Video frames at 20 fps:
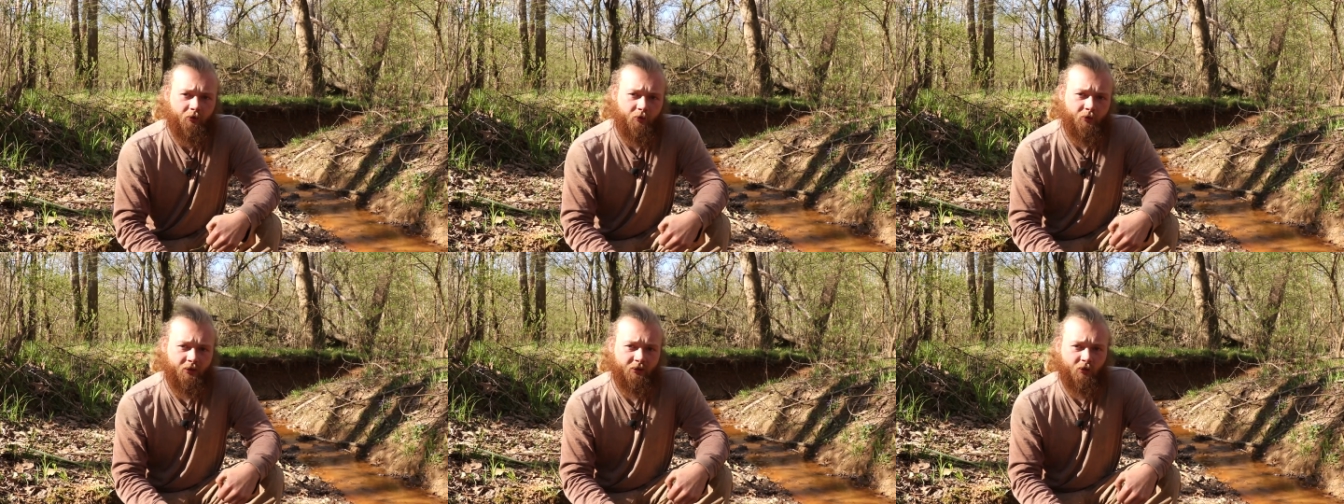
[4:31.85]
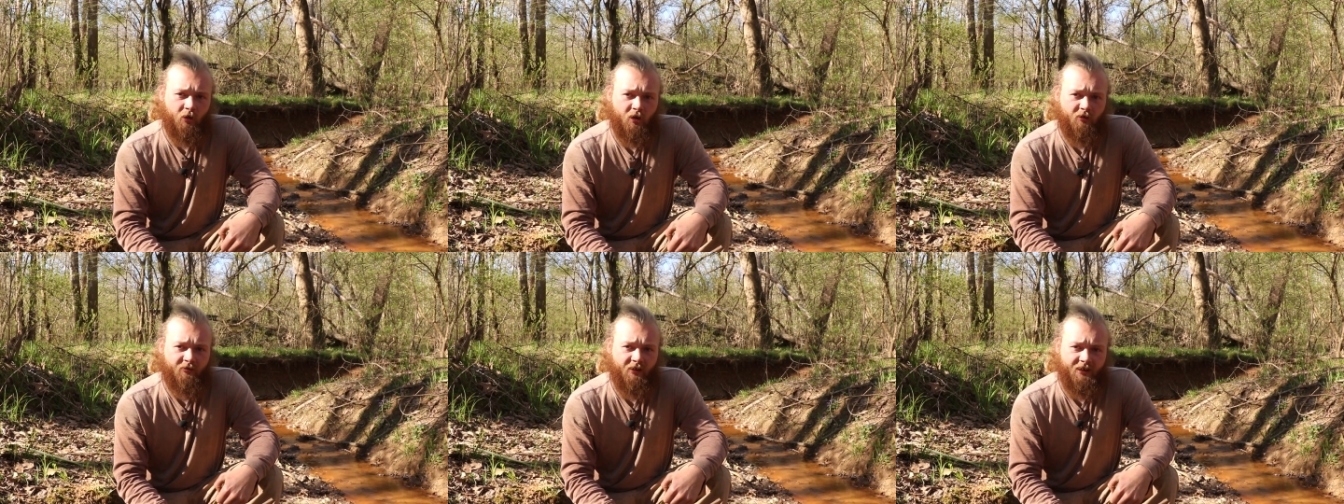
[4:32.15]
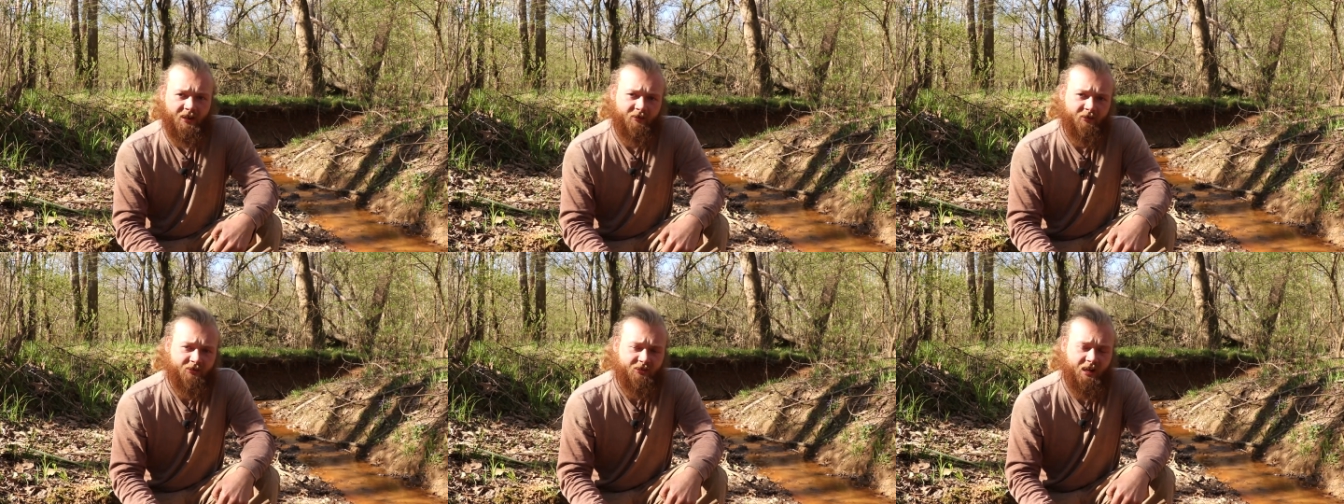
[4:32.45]
You'll get
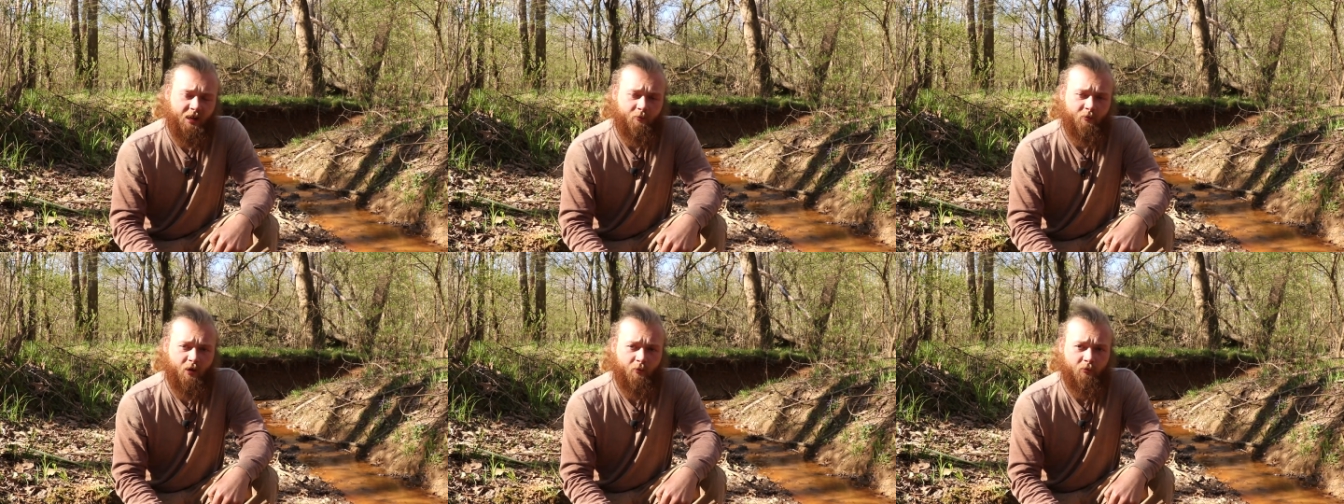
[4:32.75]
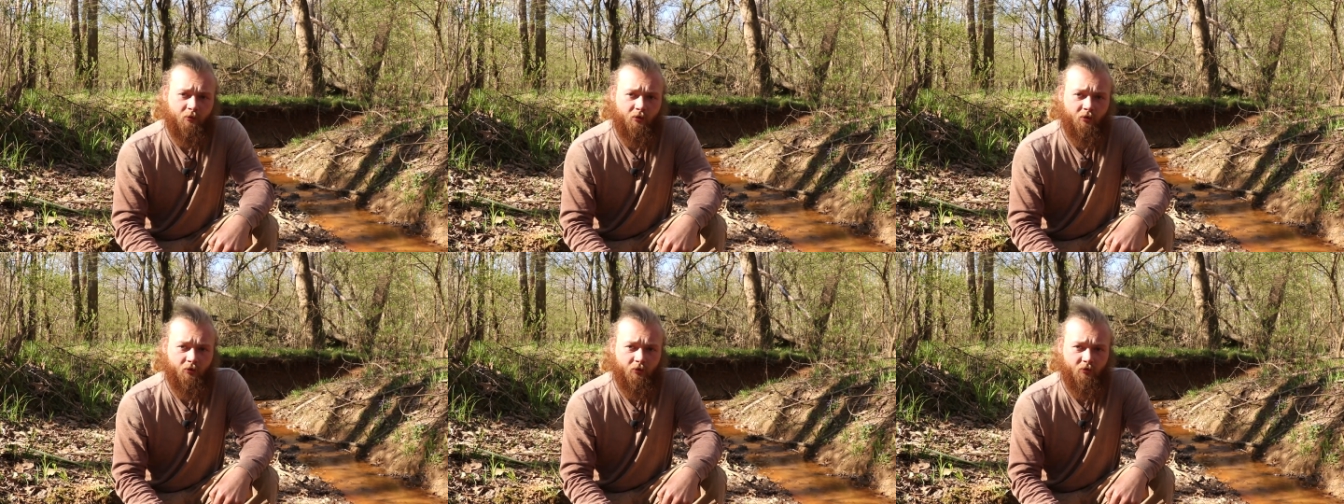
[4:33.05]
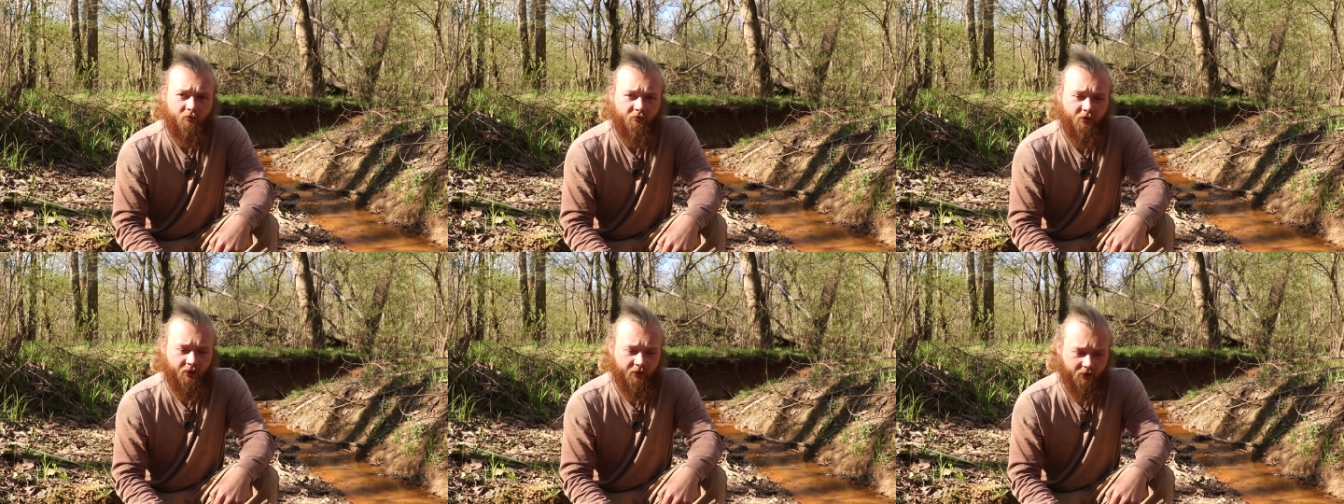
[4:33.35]
notified every time I upload a
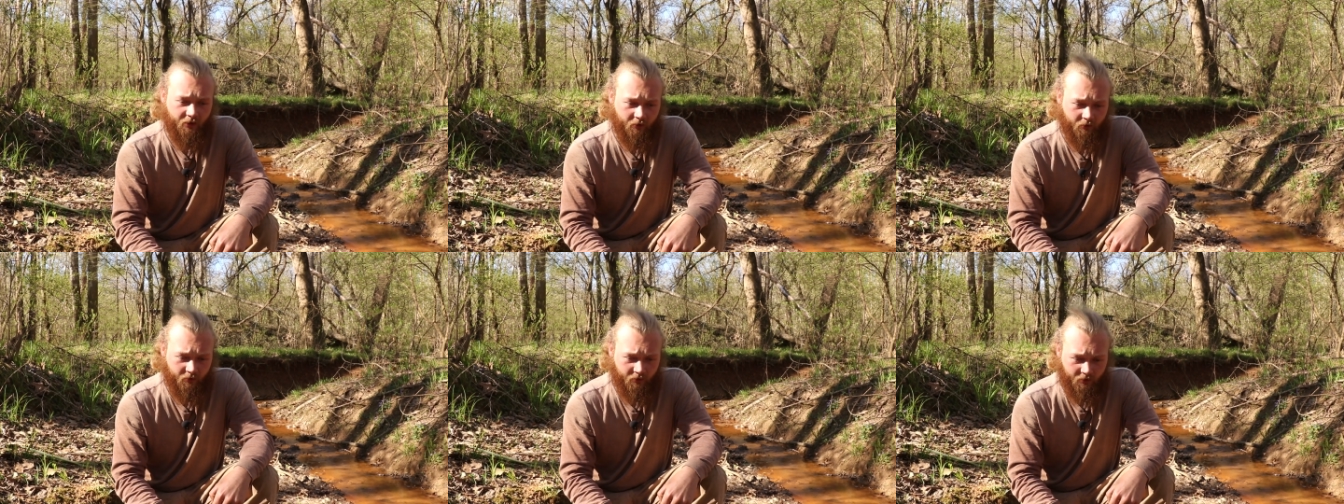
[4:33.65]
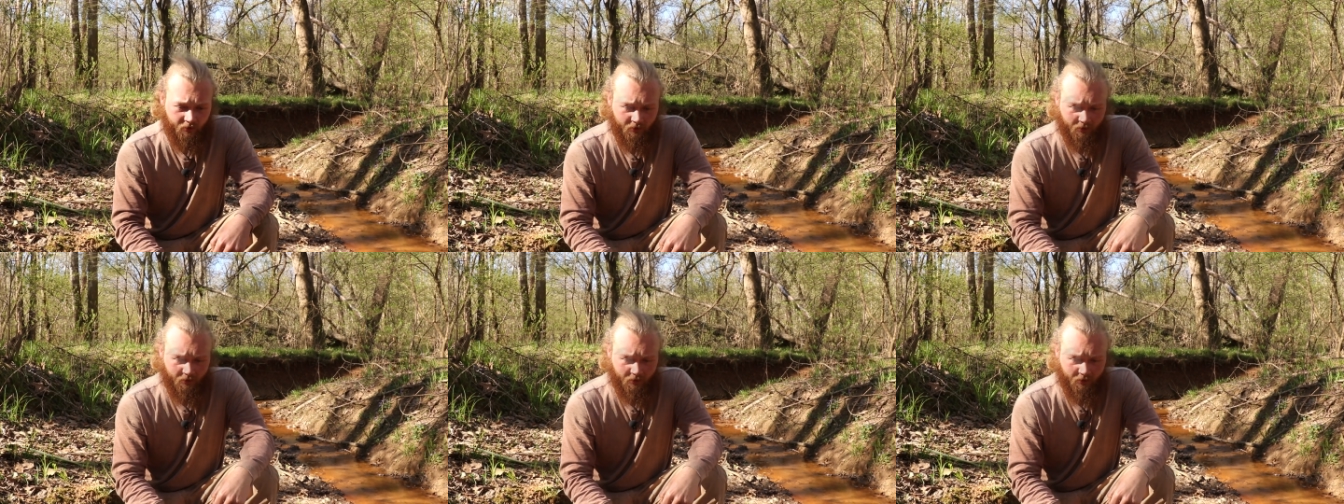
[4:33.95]
new video.